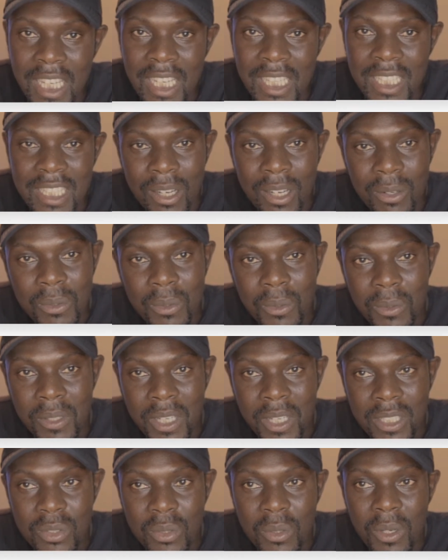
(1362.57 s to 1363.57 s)
in South Korea.
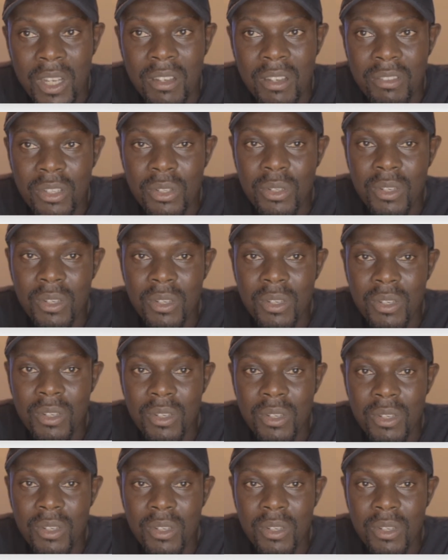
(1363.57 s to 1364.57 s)
So every
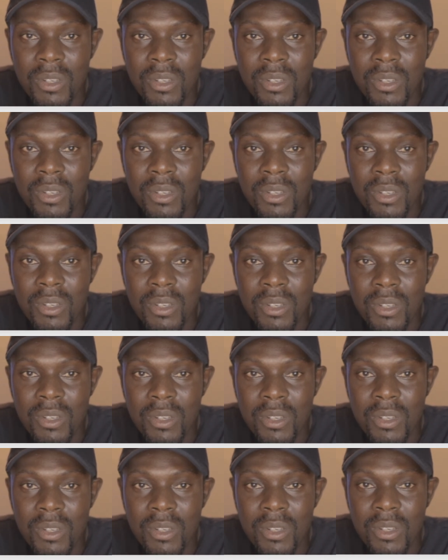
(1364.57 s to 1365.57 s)
university in South Korea will want
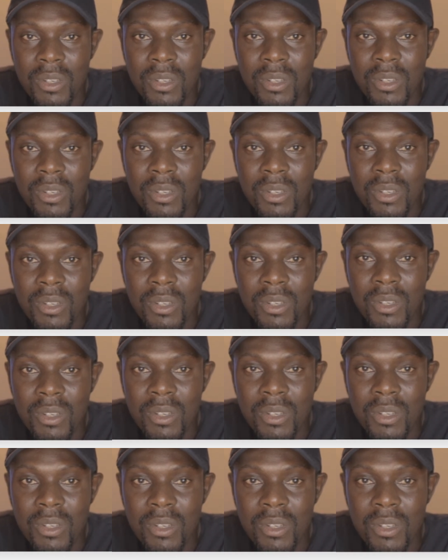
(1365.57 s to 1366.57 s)
to give you a scholarship
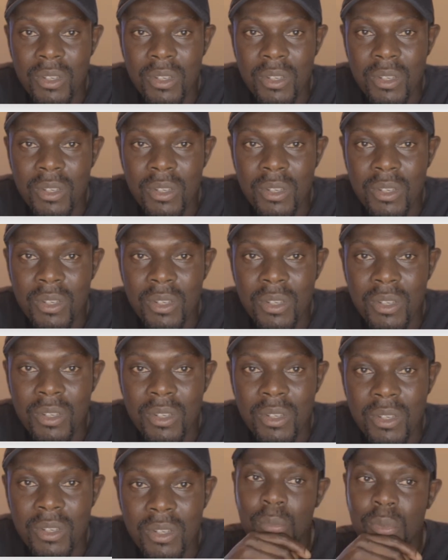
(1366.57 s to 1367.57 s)
if you
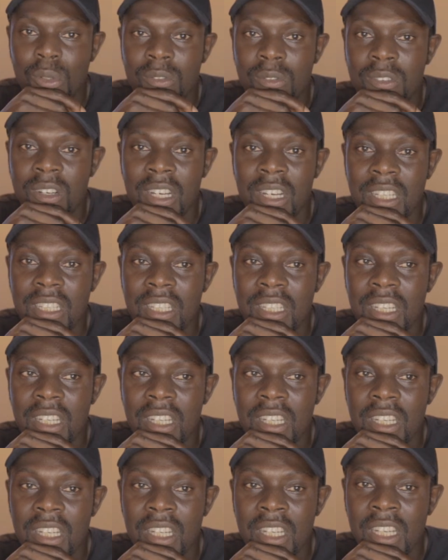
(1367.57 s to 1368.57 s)
can provide
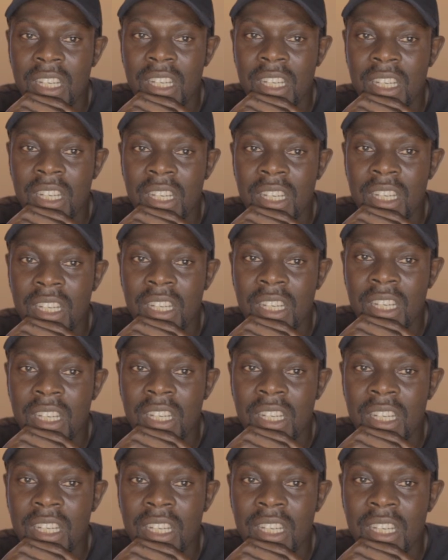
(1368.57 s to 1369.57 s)
a
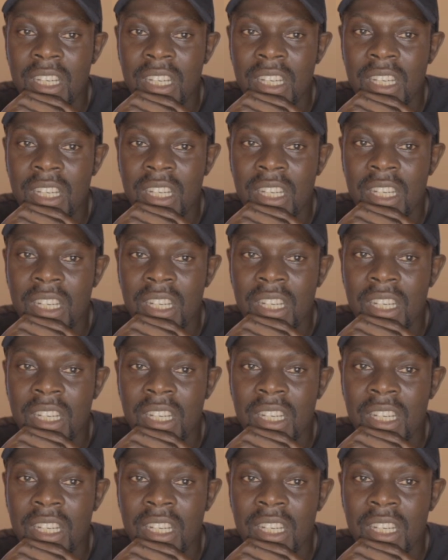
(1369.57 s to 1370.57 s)
valid topic score,
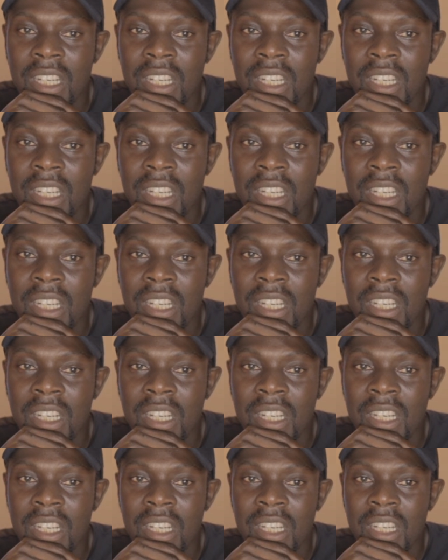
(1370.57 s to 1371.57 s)
which is not
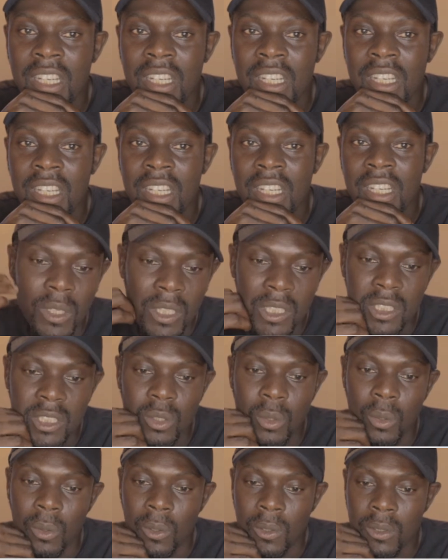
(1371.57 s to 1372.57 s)
more than 2 years
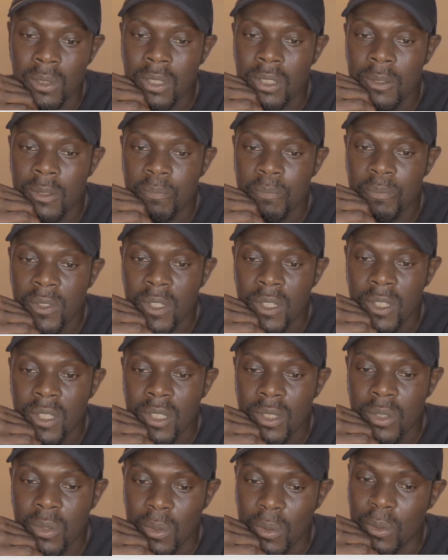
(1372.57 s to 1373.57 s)
old.
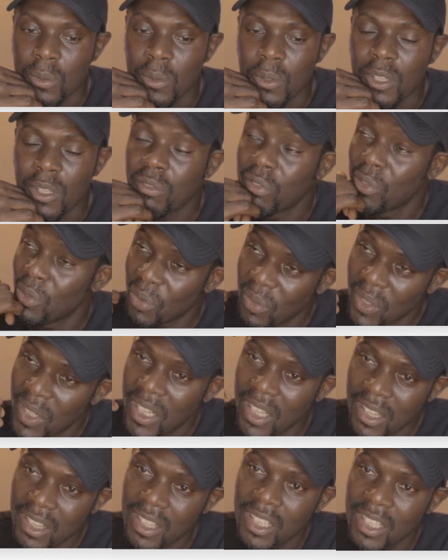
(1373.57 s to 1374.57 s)
So if you
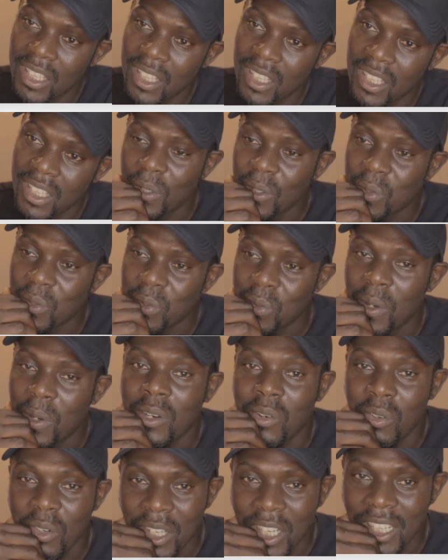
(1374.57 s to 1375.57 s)
really think you want to do an
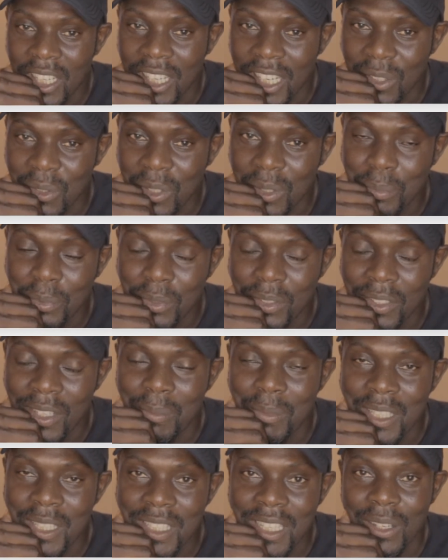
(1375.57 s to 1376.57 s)
undergraduate program
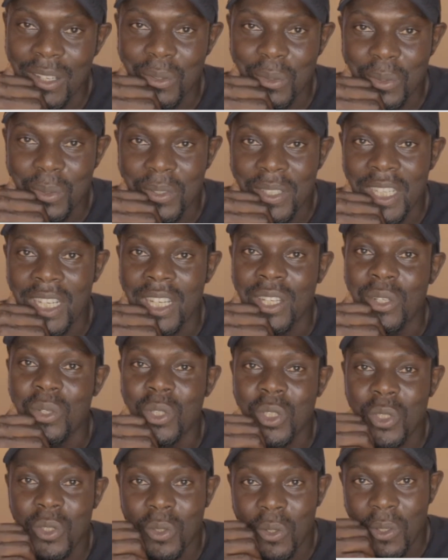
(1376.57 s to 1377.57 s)
in South Korea, you
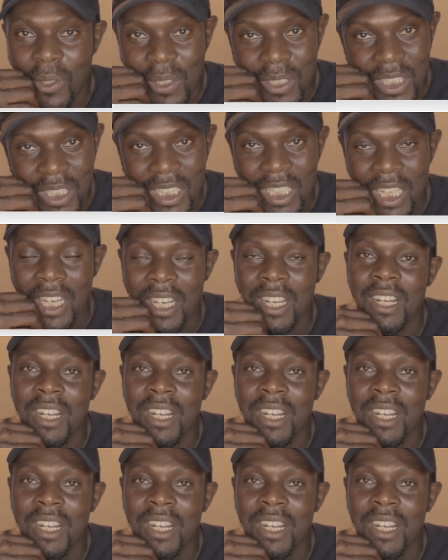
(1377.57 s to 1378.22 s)
should consider